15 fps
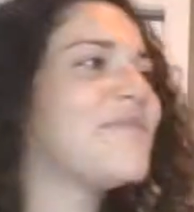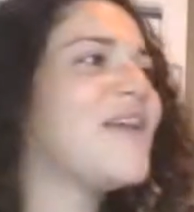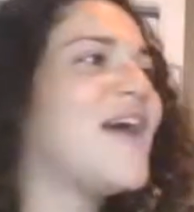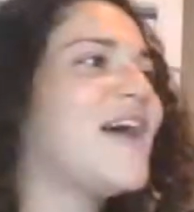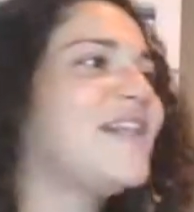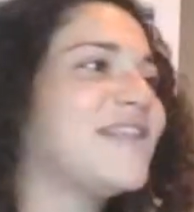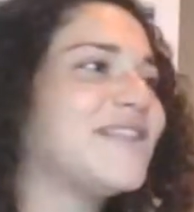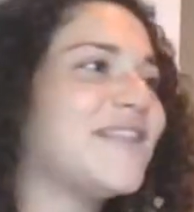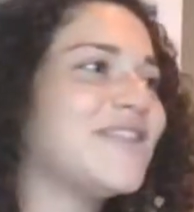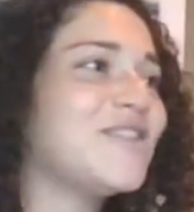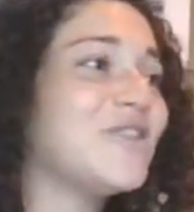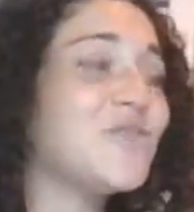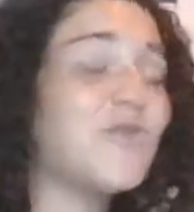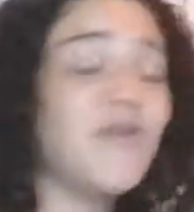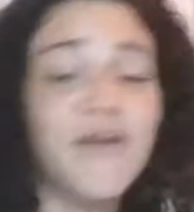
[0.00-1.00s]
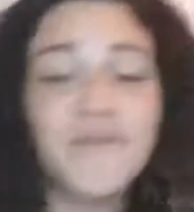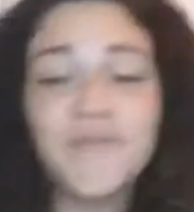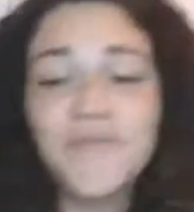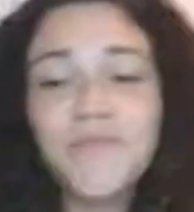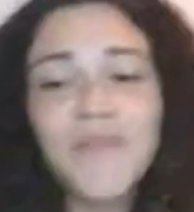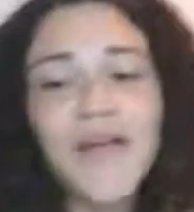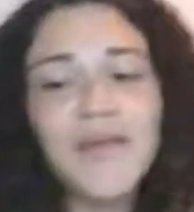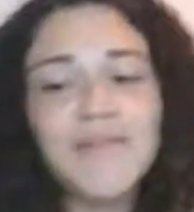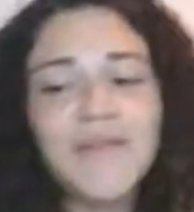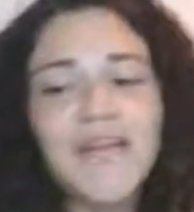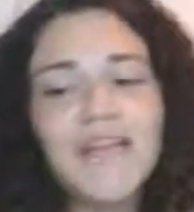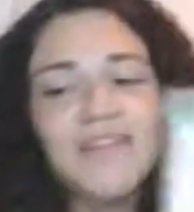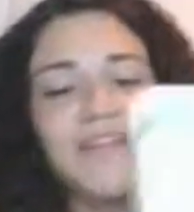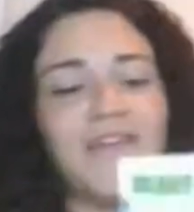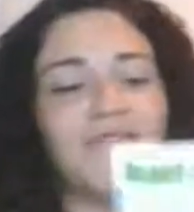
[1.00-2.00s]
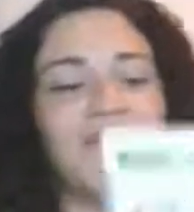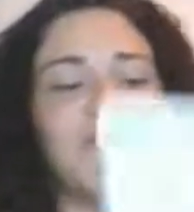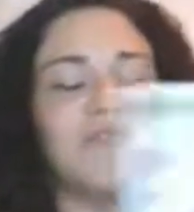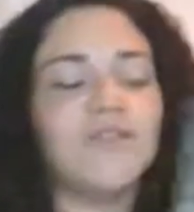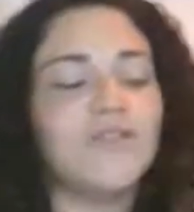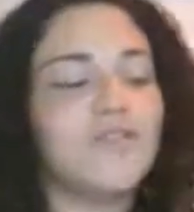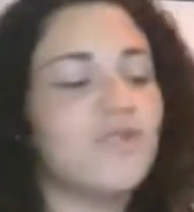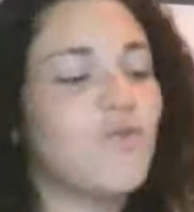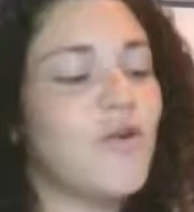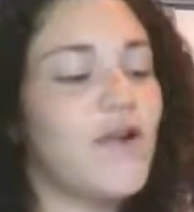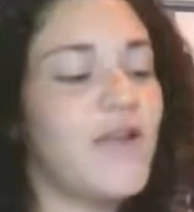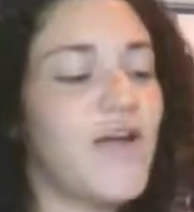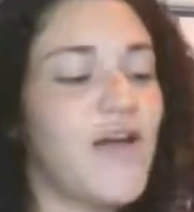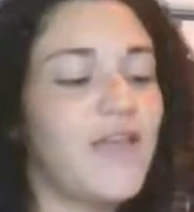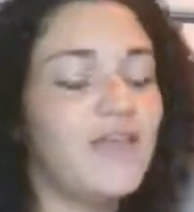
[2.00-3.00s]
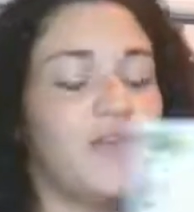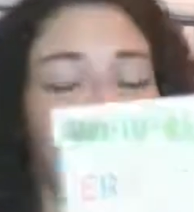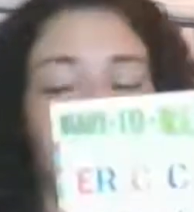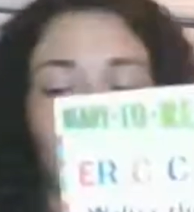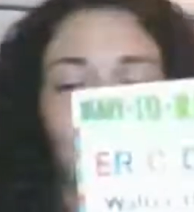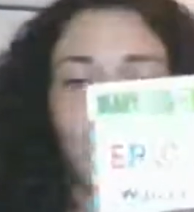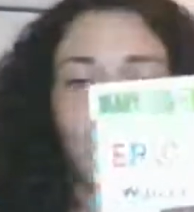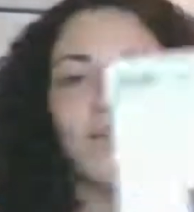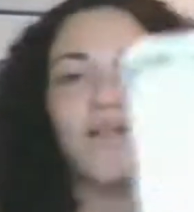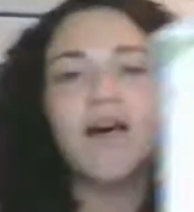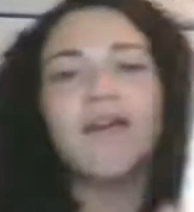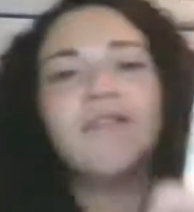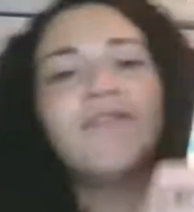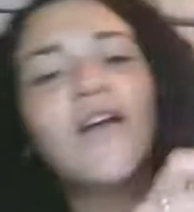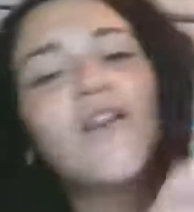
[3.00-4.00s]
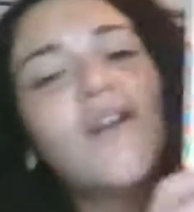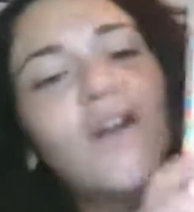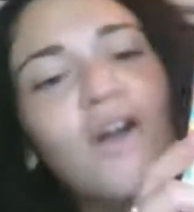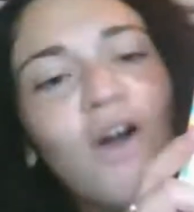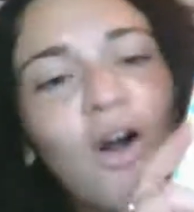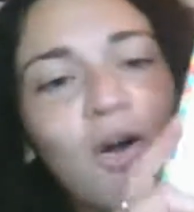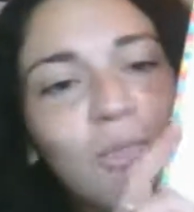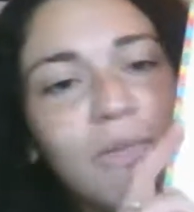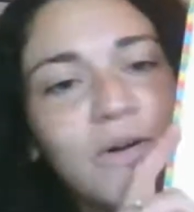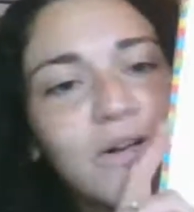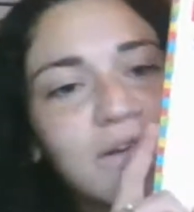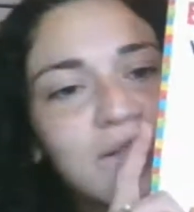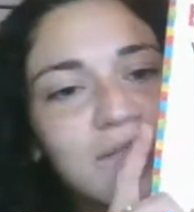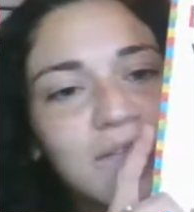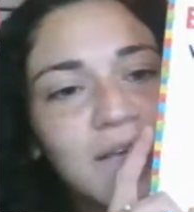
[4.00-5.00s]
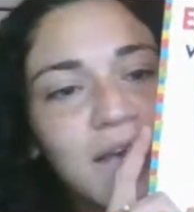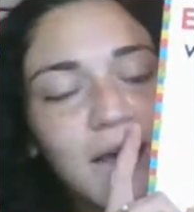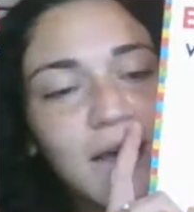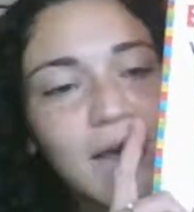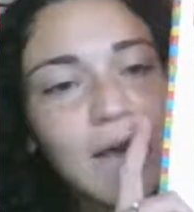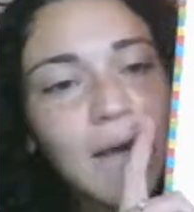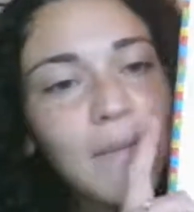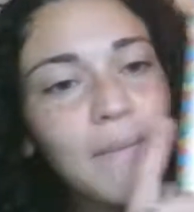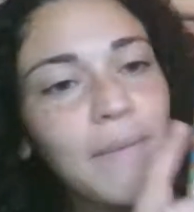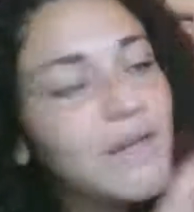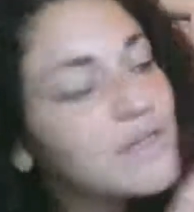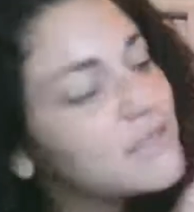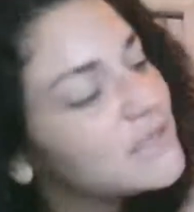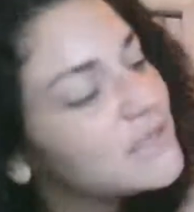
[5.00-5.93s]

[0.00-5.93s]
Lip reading: I like that story. I'm glad that I found this story. I thought I knew a lot of Eric Carle books, but